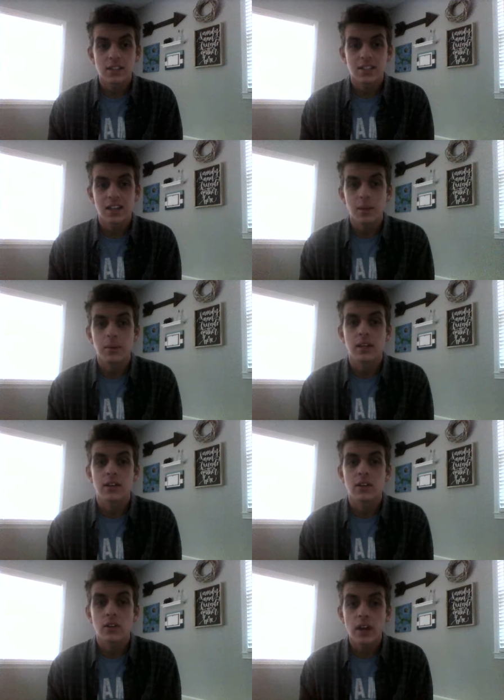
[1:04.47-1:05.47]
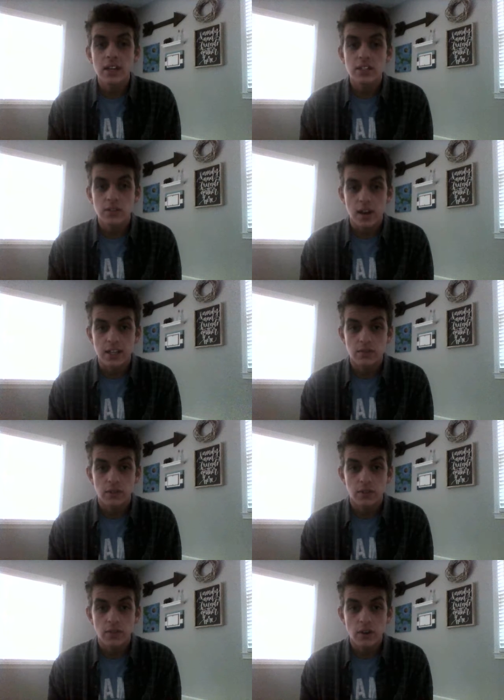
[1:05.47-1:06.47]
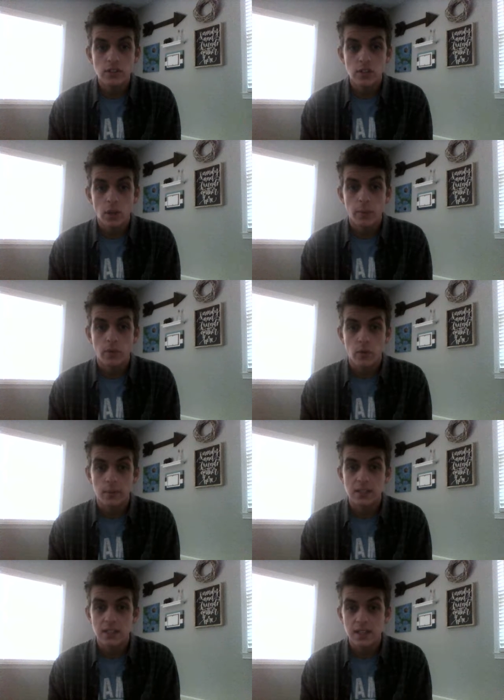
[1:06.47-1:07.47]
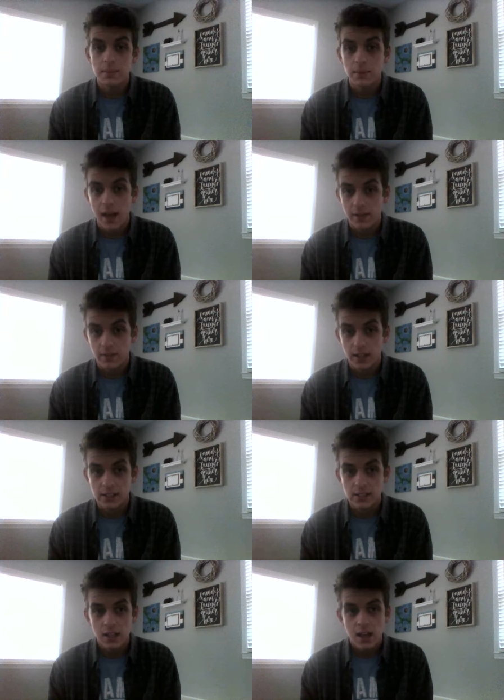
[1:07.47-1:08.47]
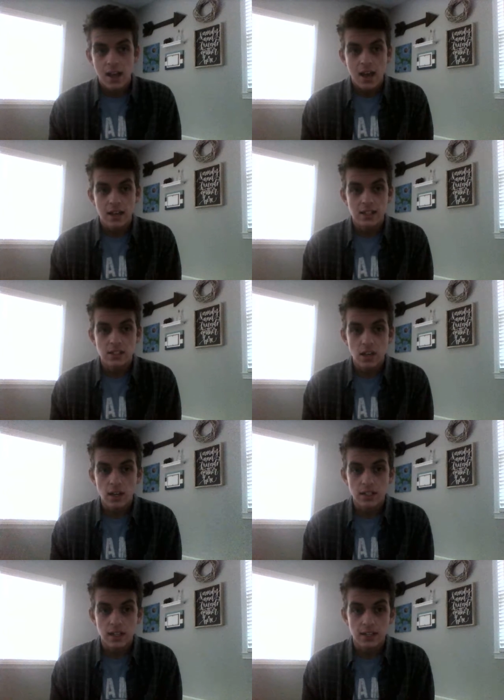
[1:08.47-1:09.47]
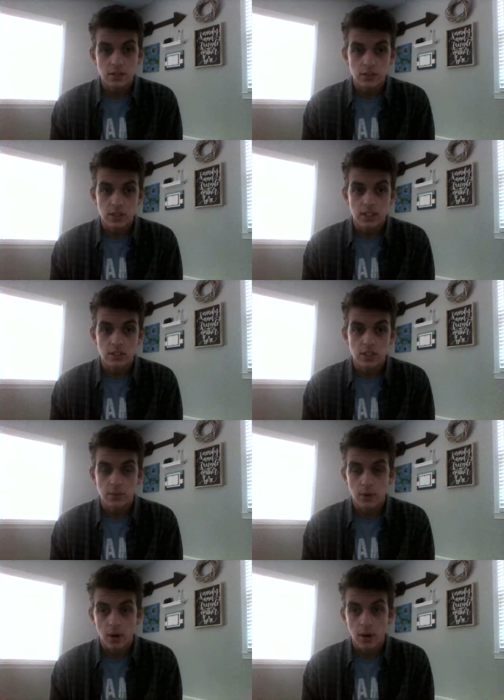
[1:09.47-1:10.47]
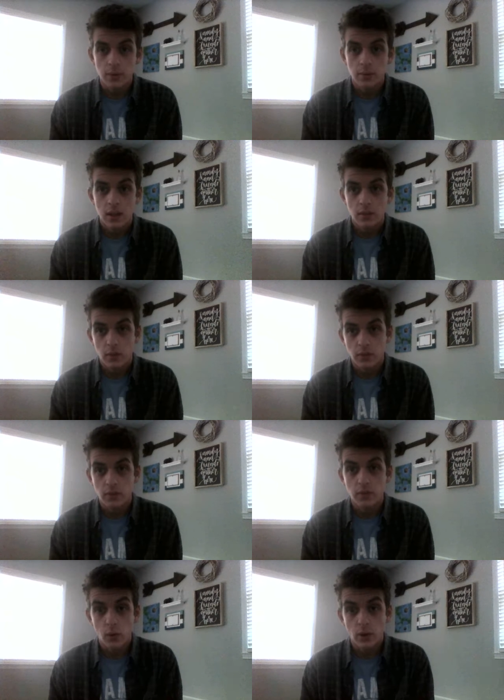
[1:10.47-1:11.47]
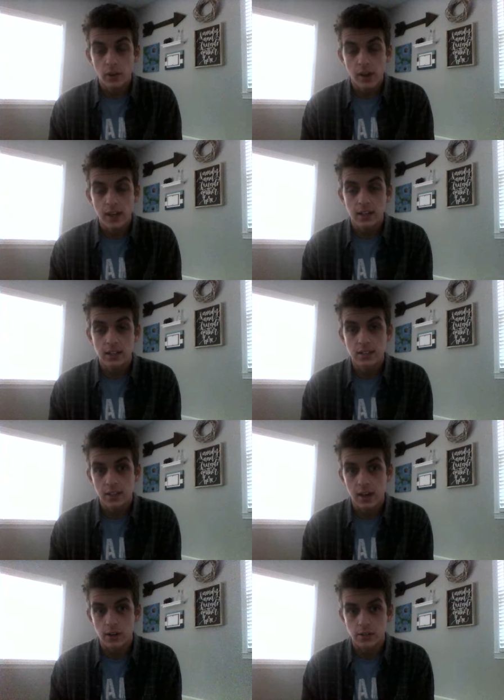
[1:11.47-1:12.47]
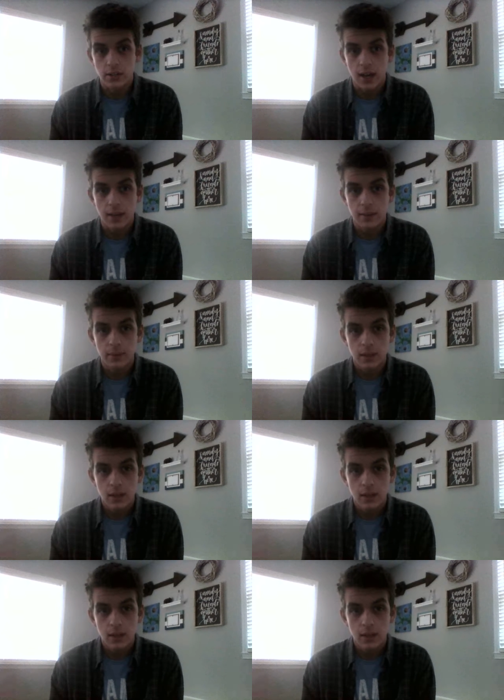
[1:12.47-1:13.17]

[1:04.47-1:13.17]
Encyclopedia credits Rice for the first solo performance in blackface and his song and dance routine Jim Crow for, for creating this character type.